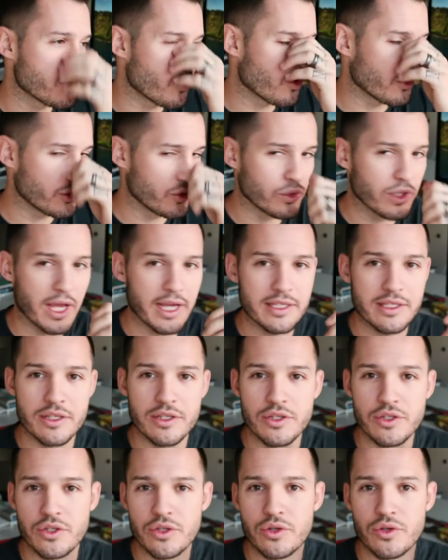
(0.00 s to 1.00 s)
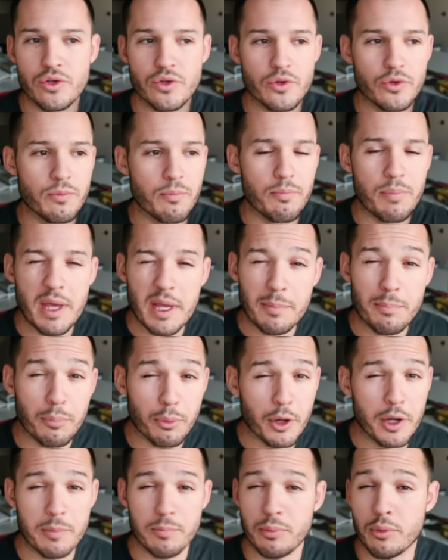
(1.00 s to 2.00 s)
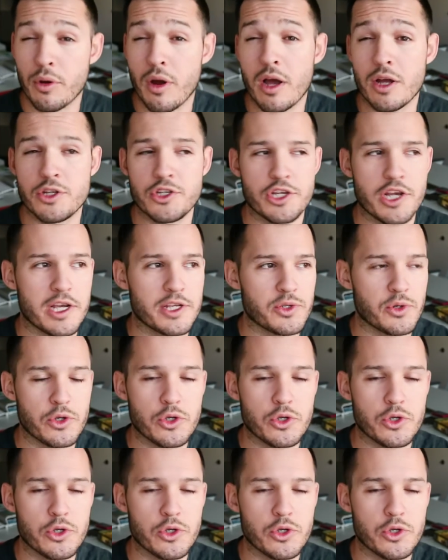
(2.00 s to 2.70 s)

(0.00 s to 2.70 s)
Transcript: or you like to do big print projects,